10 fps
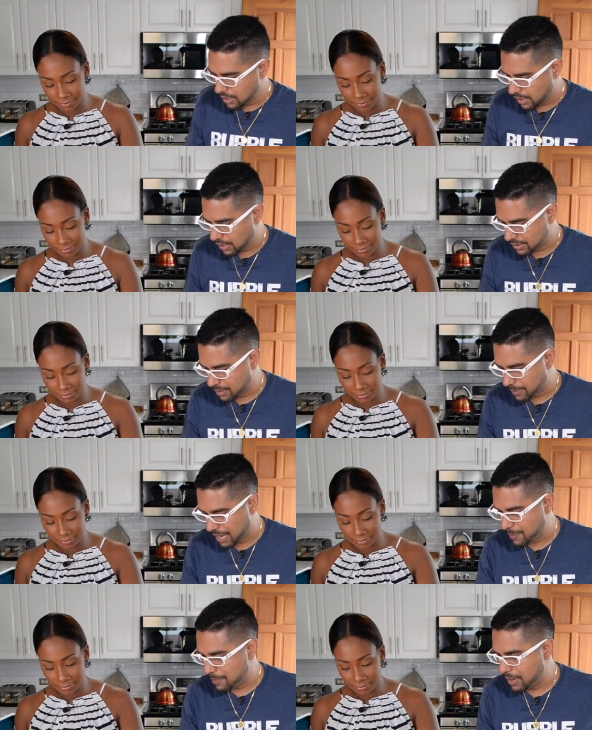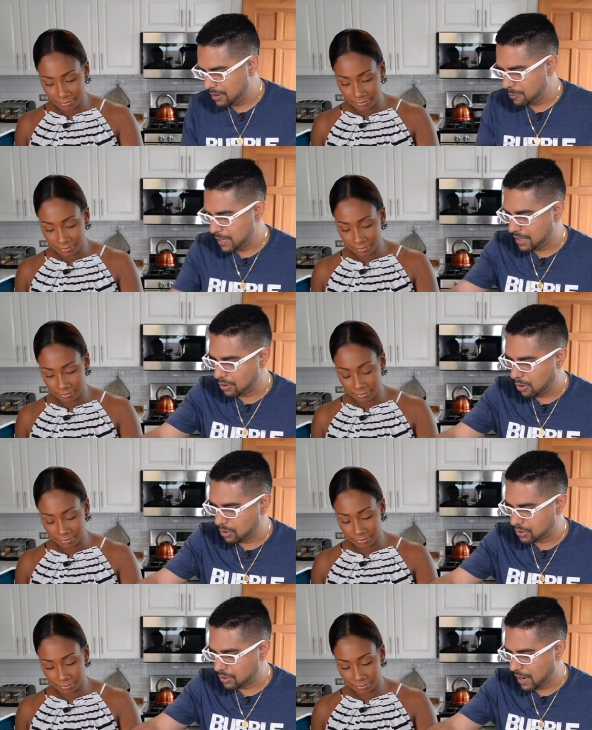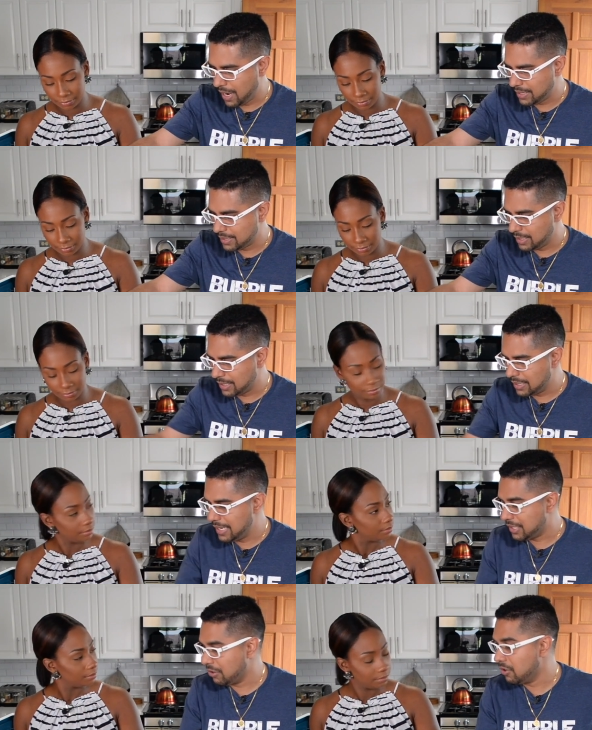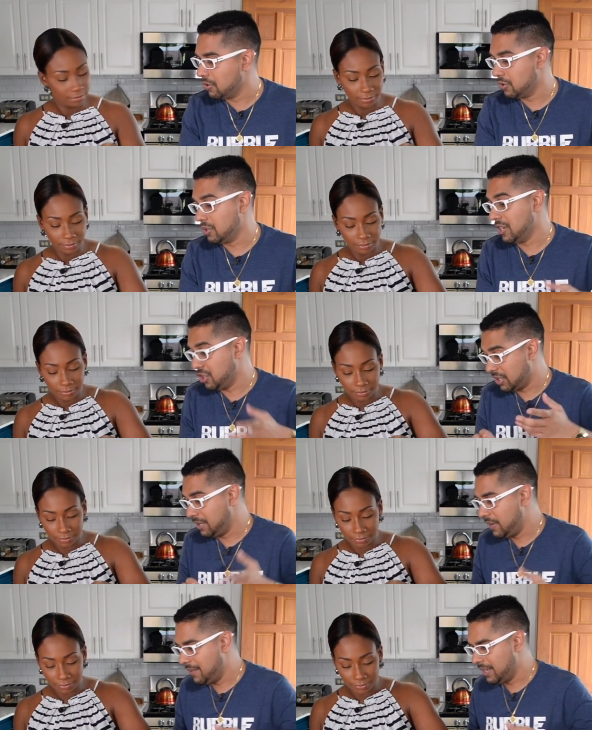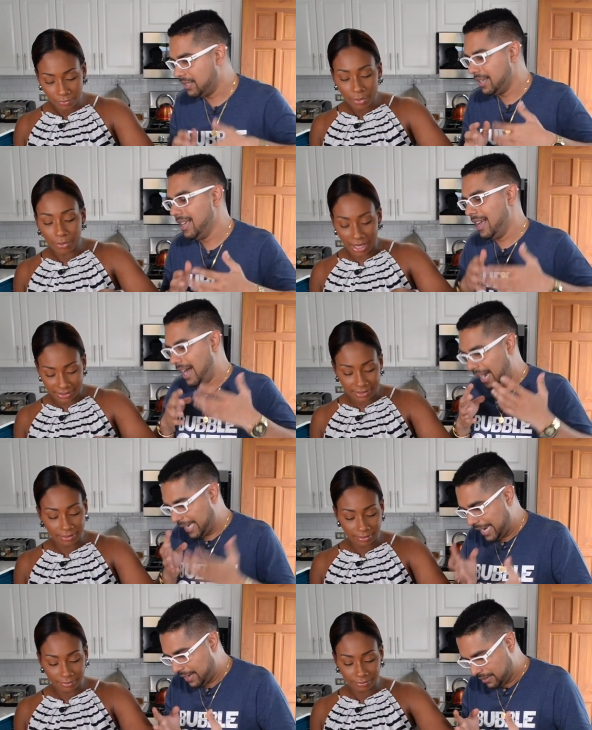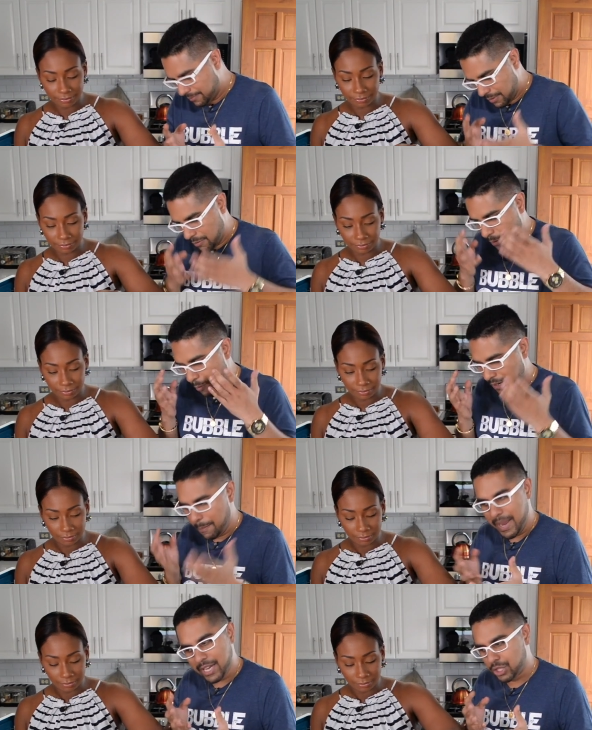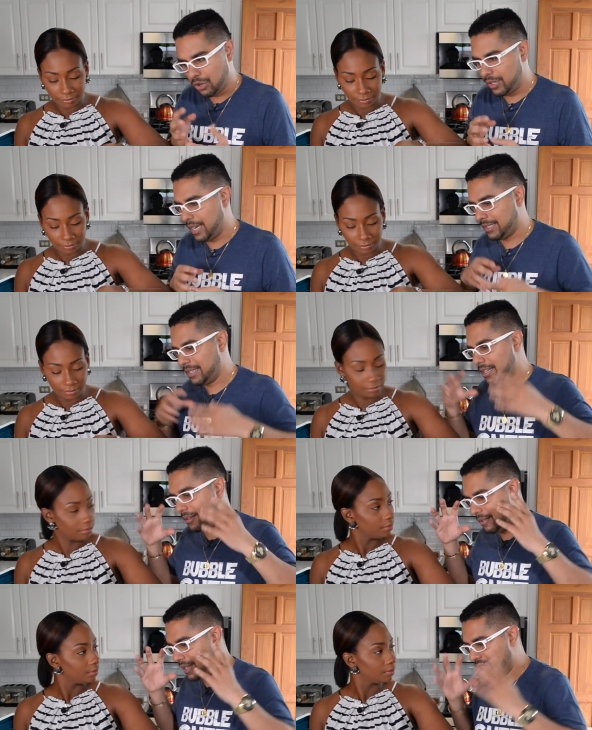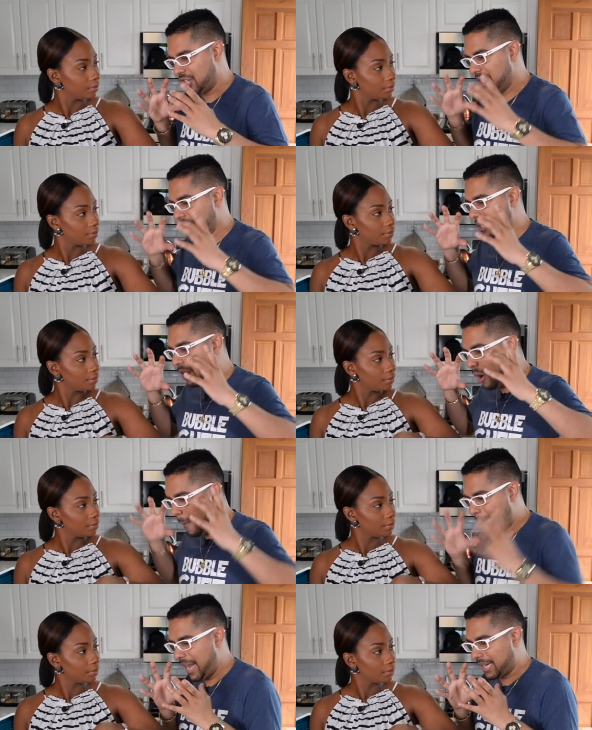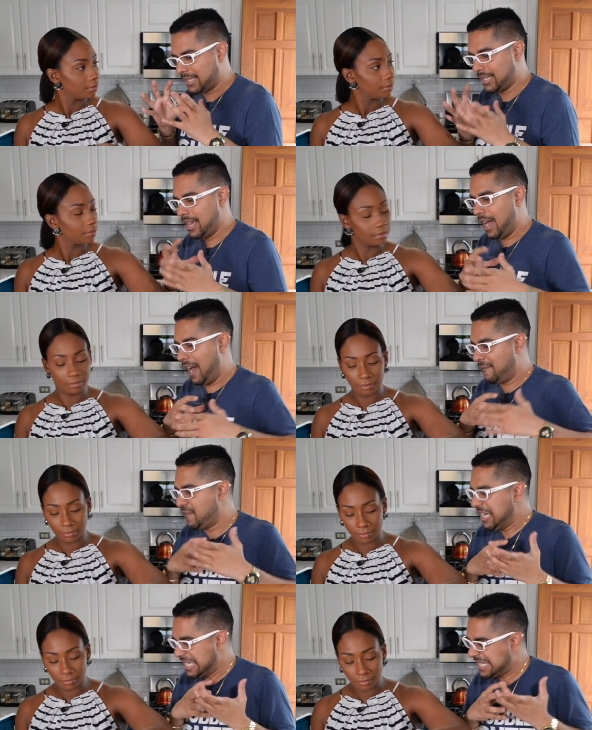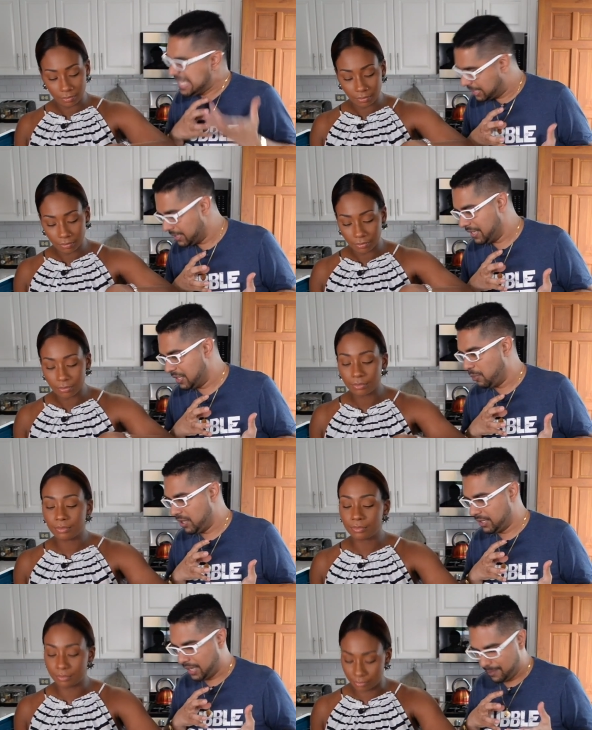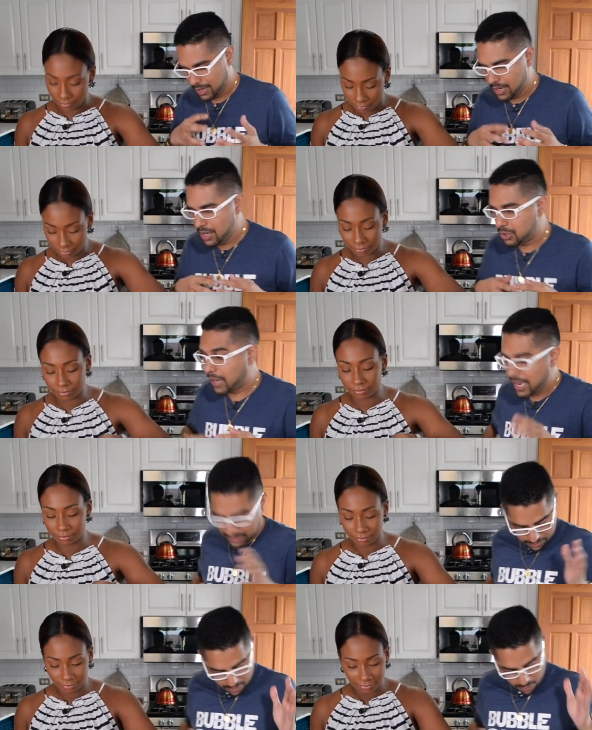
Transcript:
Speaker 1: Uh, some black pepper. We could also add this a little later and also to adjust the flavors. Right. Again, we want to make sure that the dish is complex and fully seasoned at this point in time. Mm -hmm. So Kezi,